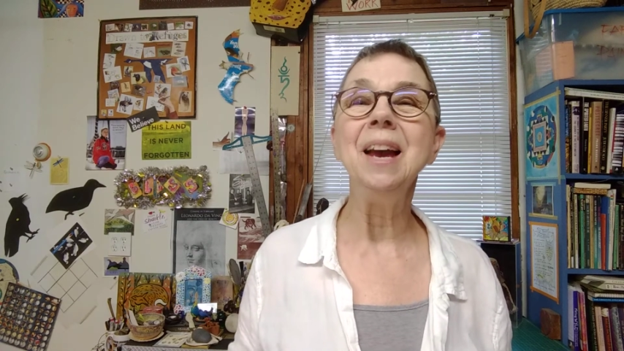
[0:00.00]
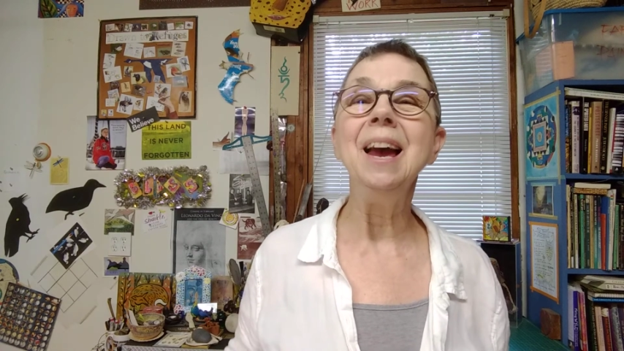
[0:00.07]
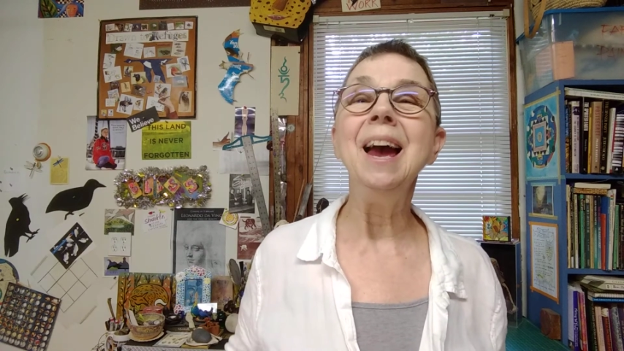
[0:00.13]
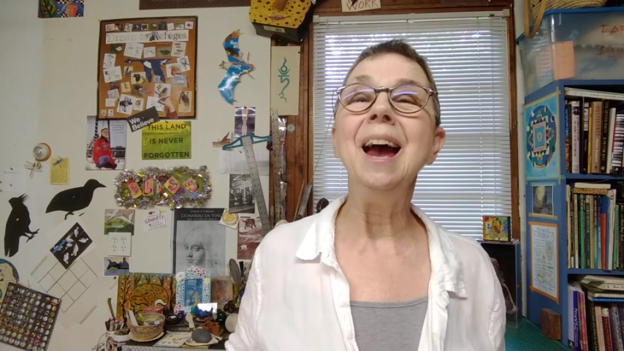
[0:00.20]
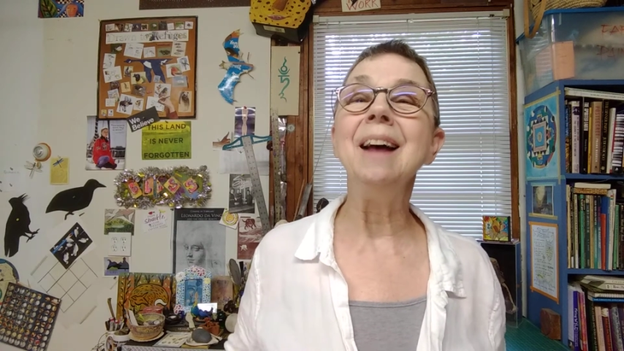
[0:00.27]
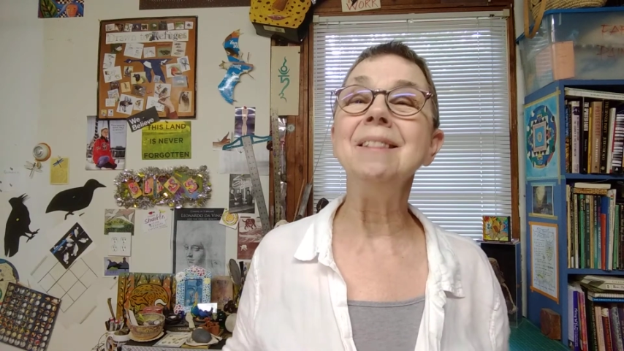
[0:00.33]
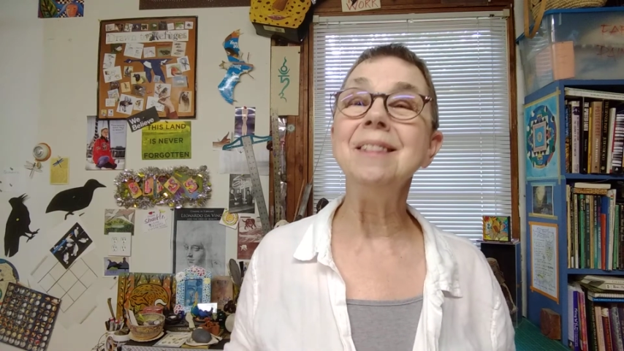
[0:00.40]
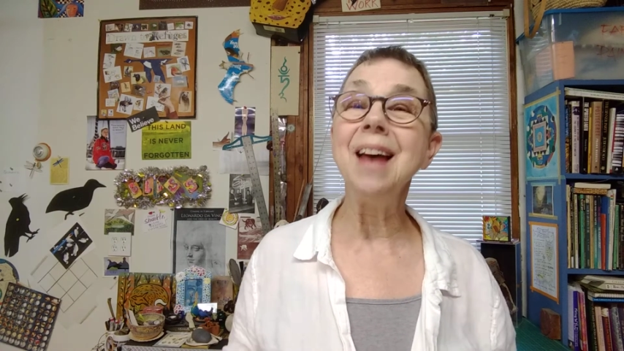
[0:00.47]

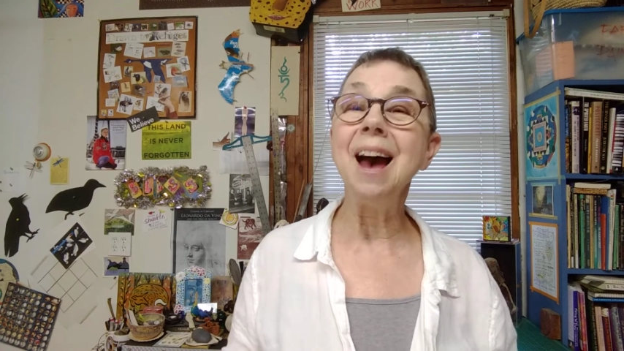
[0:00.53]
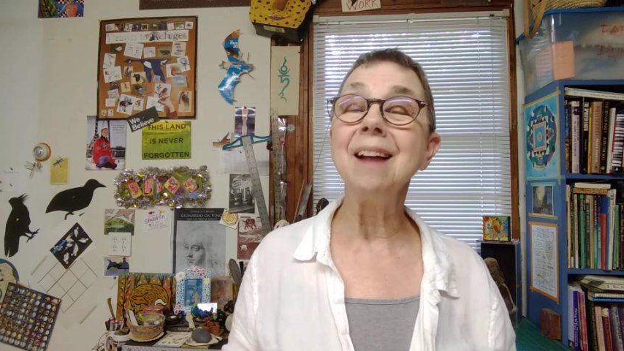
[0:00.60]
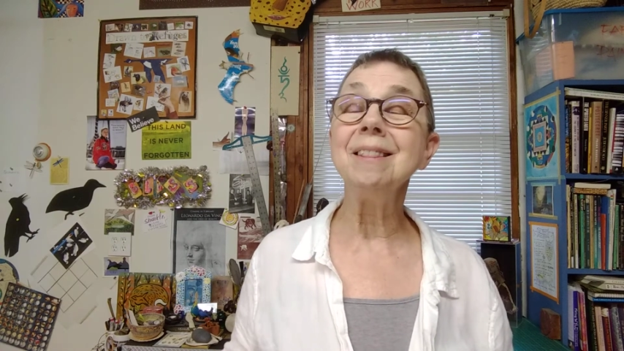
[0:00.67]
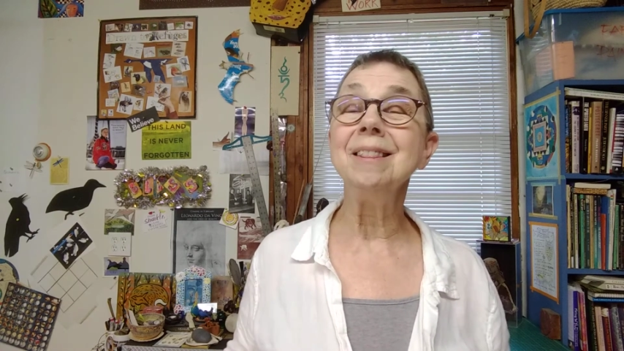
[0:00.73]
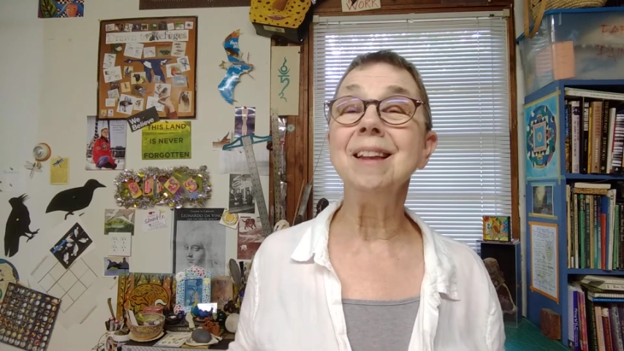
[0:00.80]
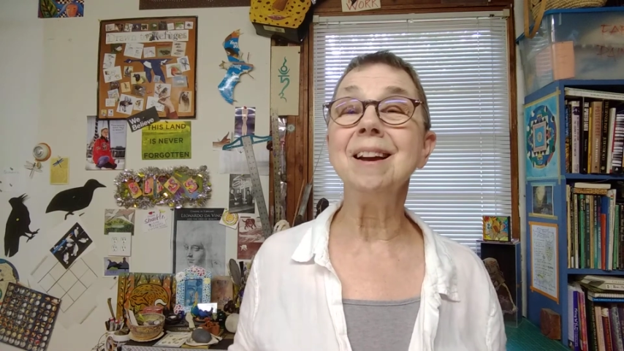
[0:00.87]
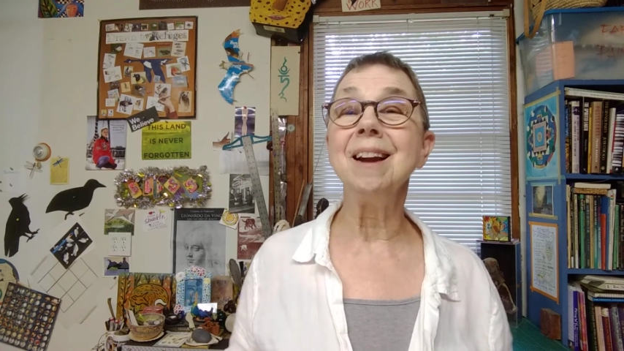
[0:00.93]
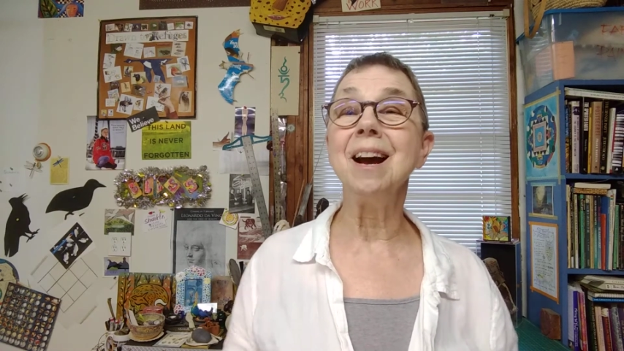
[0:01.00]
And that
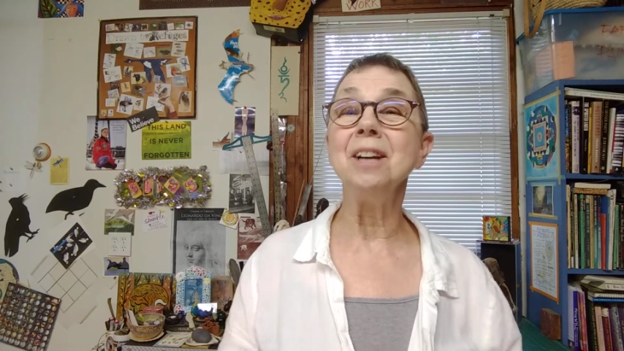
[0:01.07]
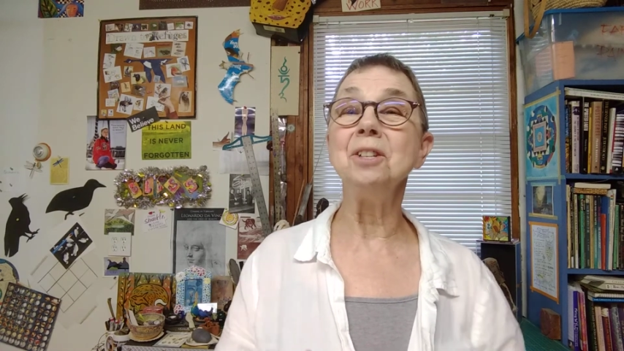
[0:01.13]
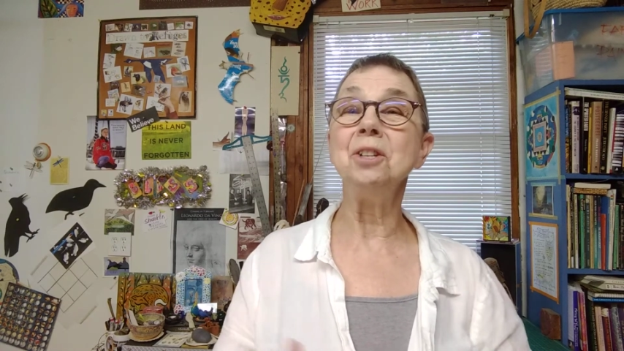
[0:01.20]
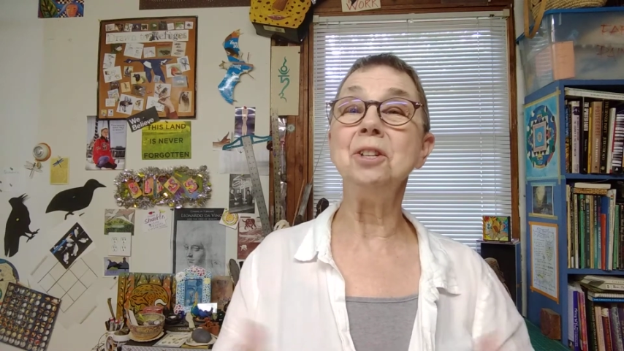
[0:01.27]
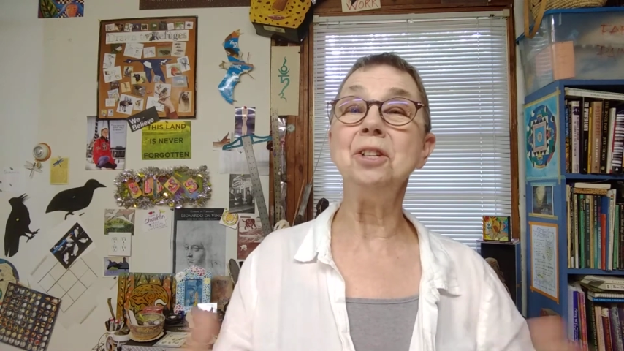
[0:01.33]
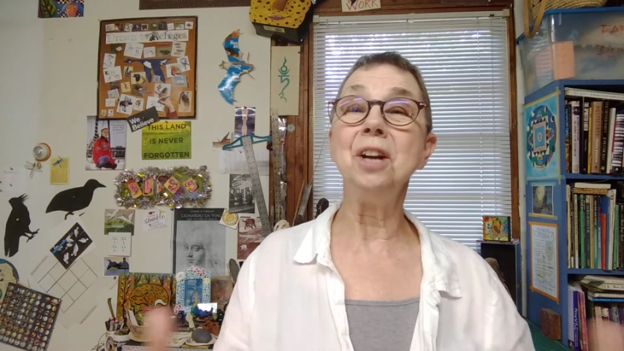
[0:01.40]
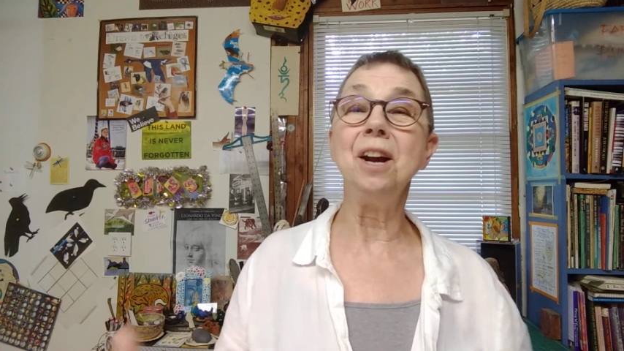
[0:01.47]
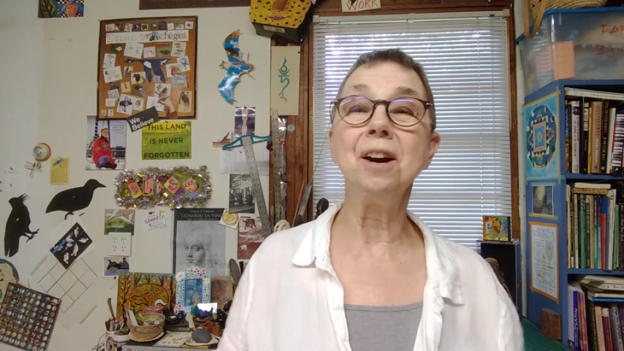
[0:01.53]
then I
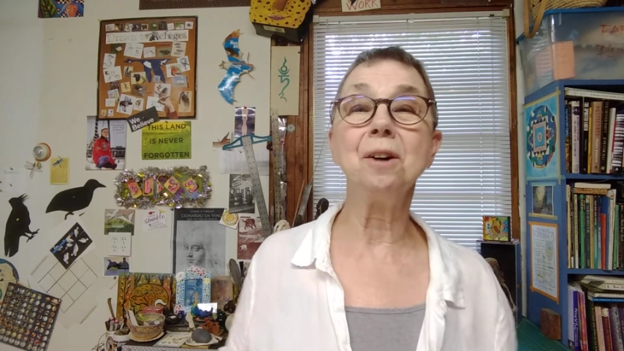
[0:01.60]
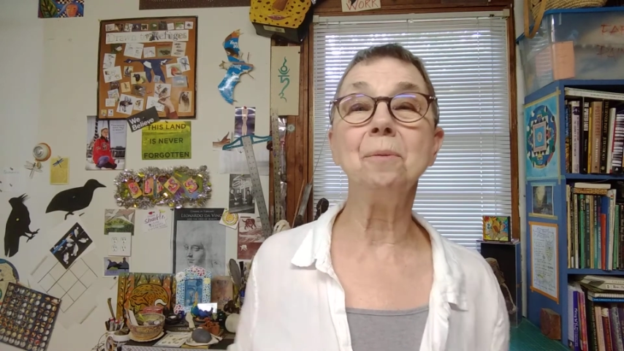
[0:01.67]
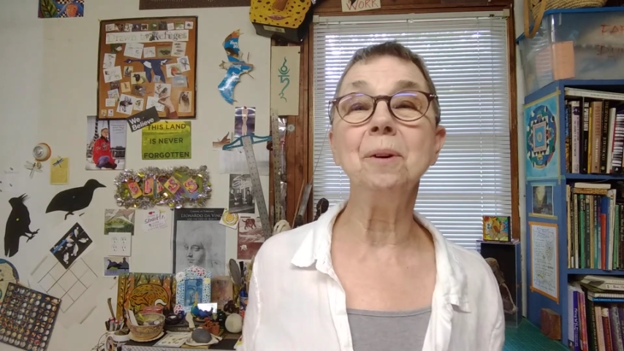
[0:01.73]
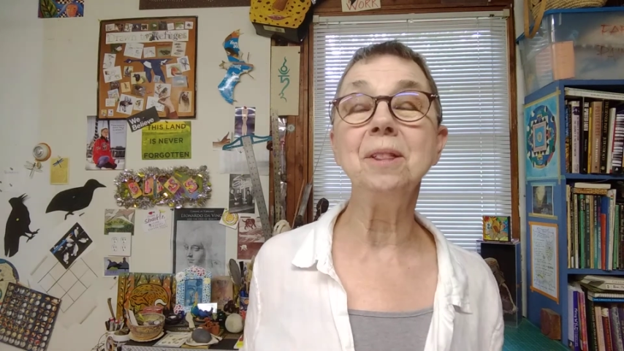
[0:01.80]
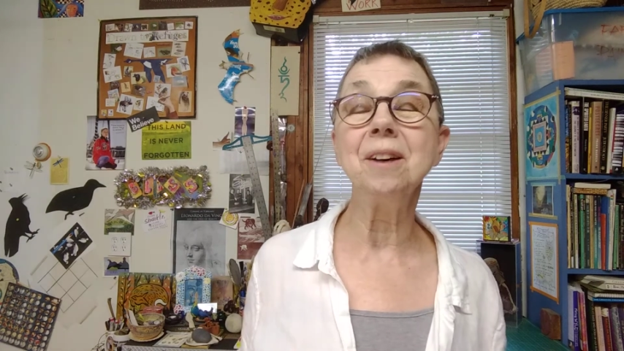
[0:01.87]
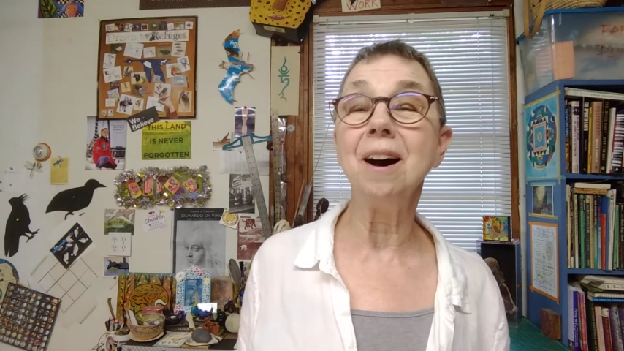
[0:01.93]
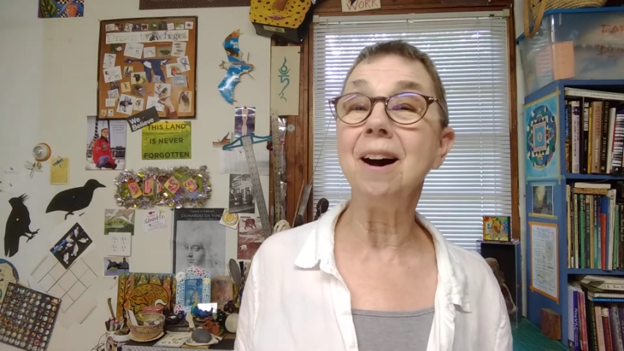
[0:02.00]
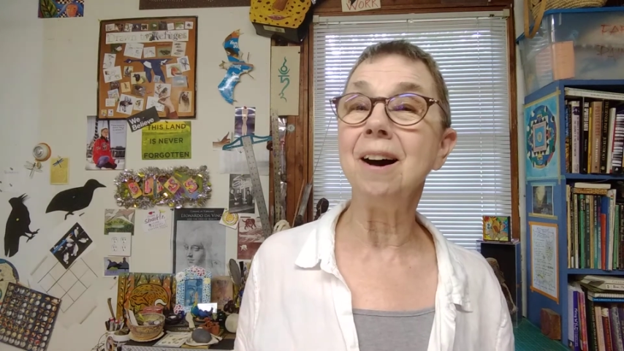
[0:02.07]
share
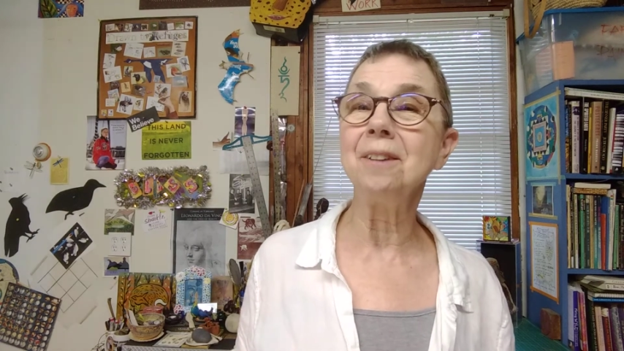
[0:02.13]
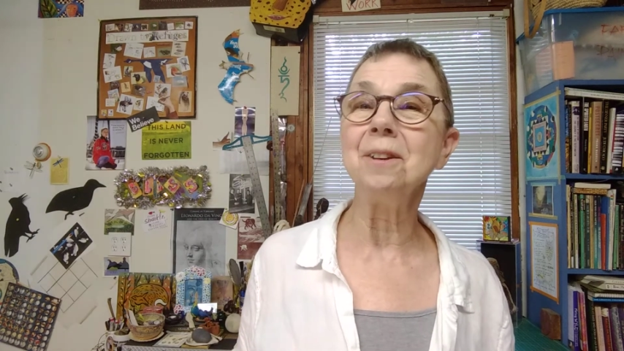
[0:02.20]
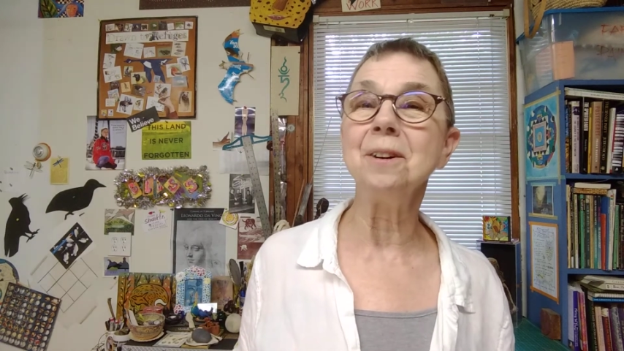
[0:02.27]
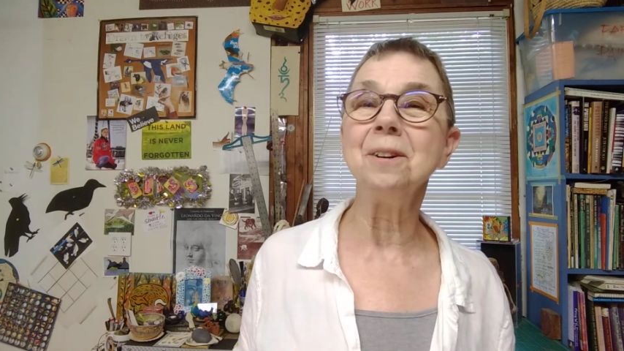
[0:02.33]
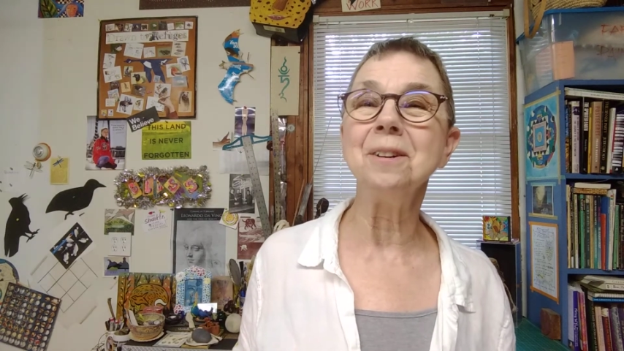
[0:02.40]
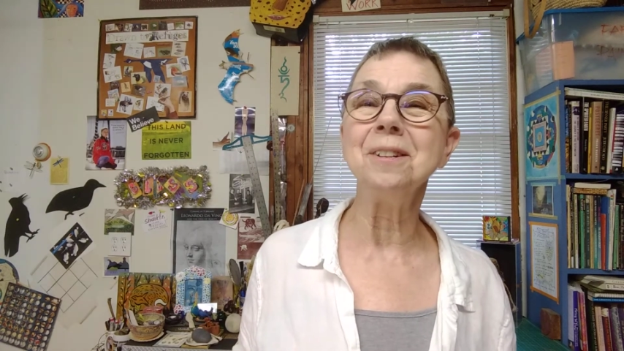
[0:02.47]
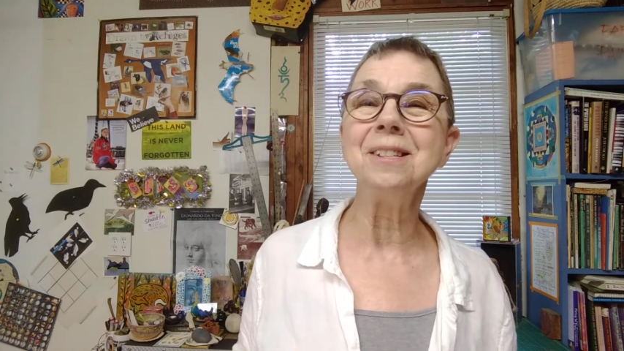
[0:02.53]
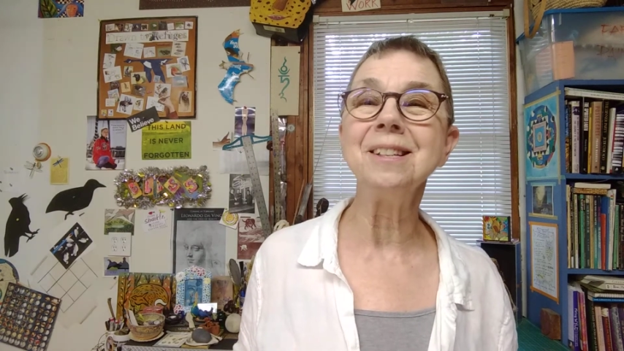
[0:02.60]
with
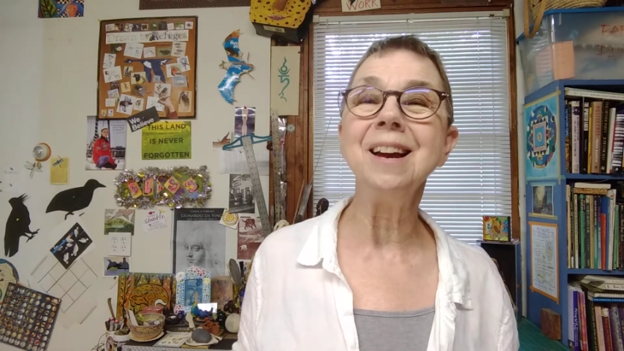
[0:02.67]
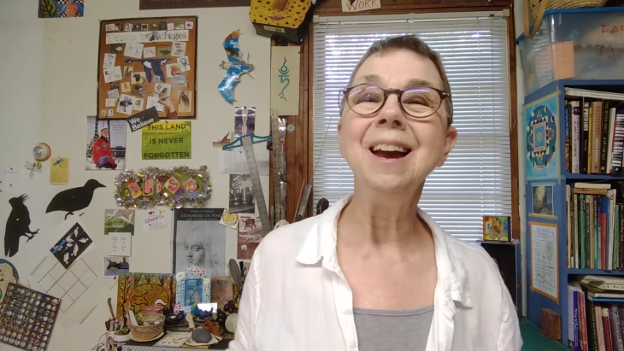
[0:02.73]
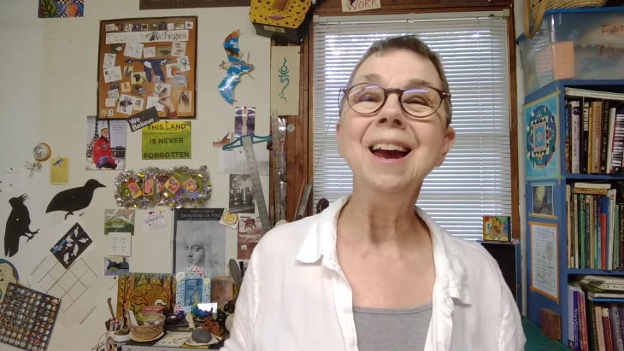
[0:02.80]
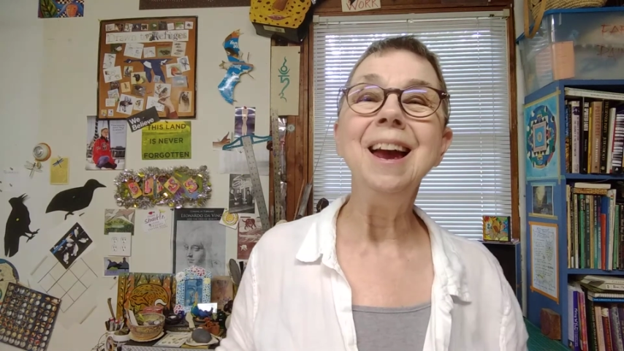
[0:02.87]
others,